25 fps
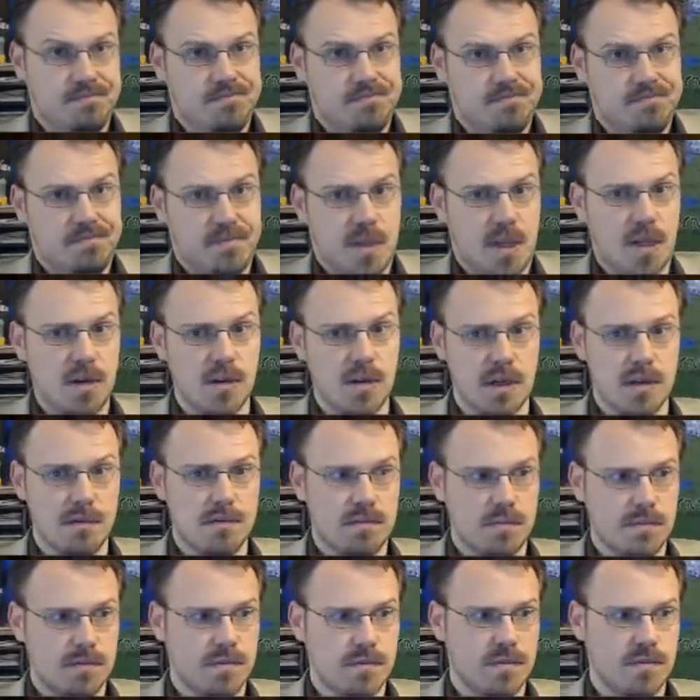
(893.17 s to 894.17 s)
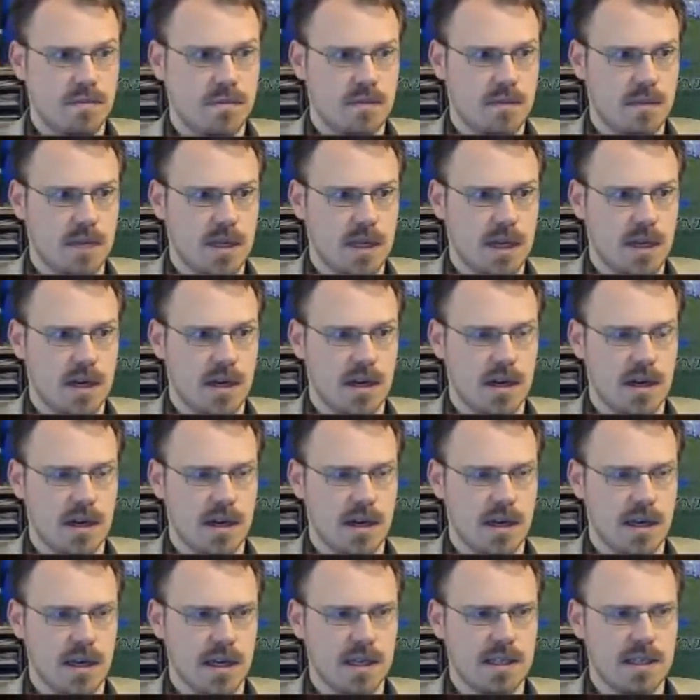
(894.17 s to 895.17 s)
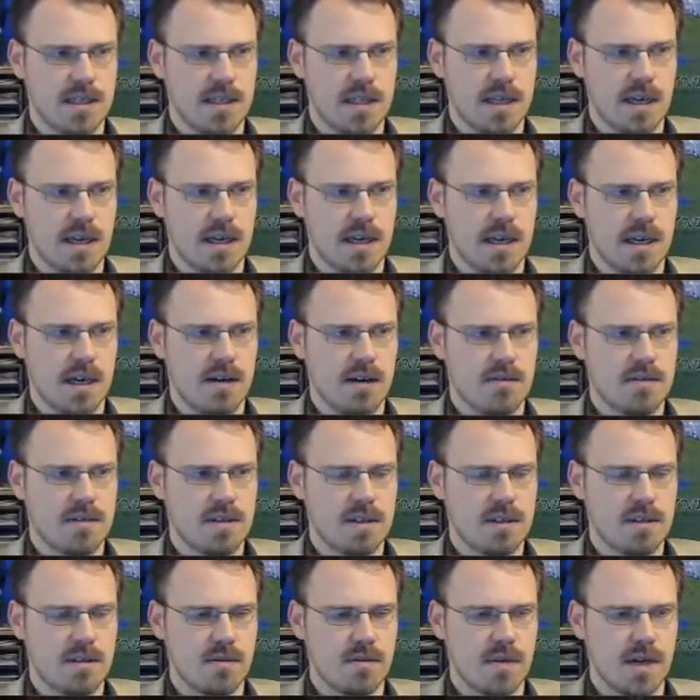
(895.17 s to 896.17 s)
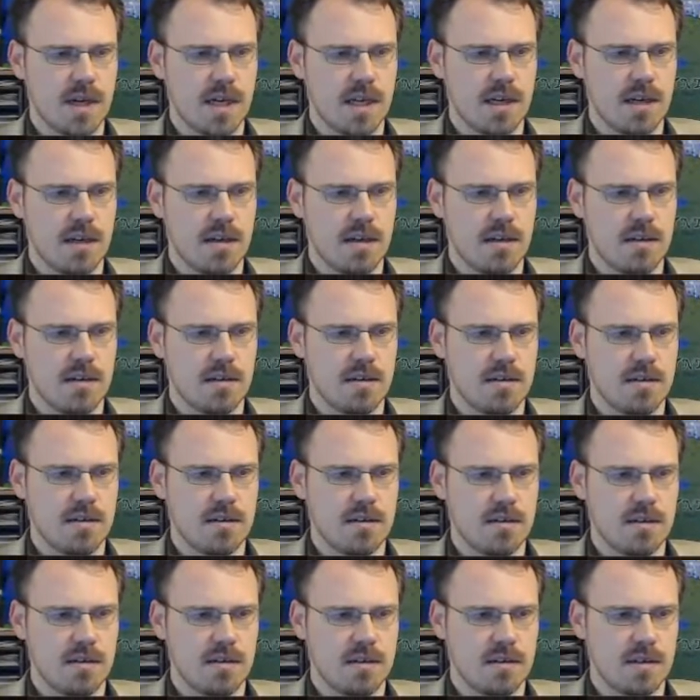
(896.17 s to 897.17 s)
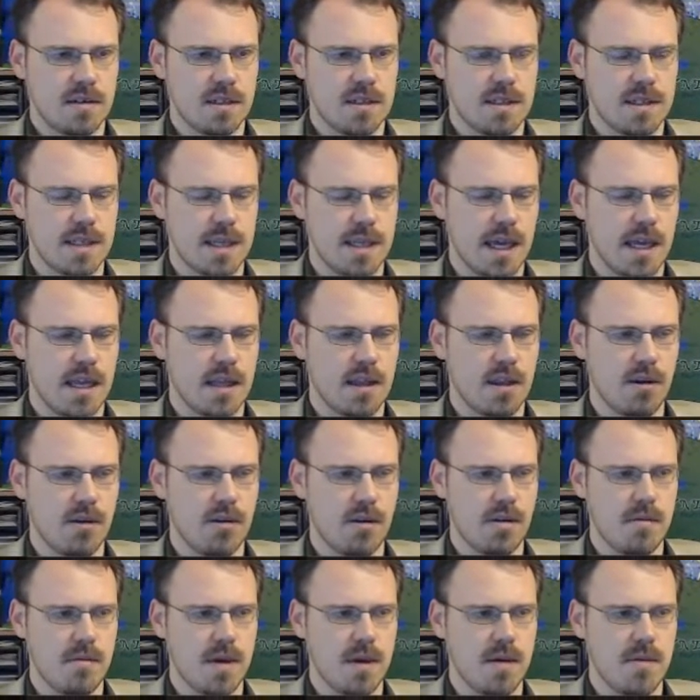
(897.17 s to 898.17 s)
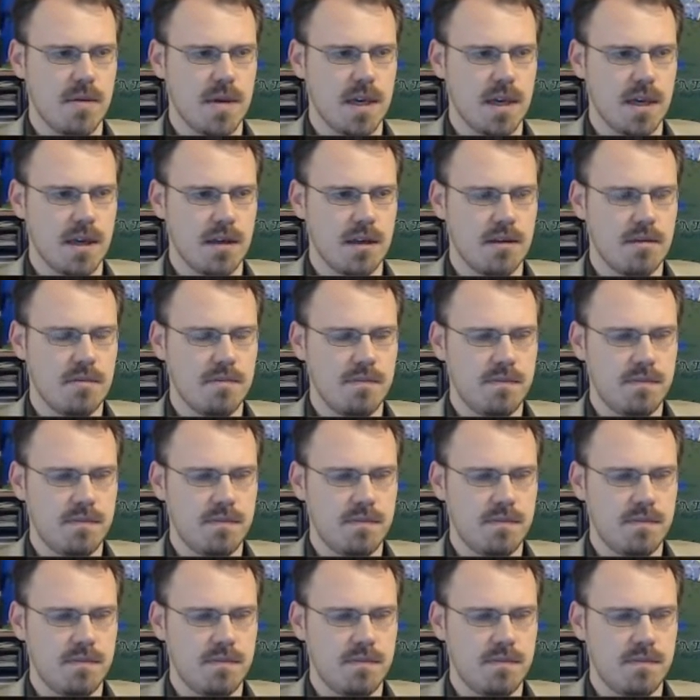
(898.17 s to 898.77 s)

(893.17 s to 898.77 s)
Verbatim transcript: Oh well. I uh, guess that counts as a win. Sad though it may be.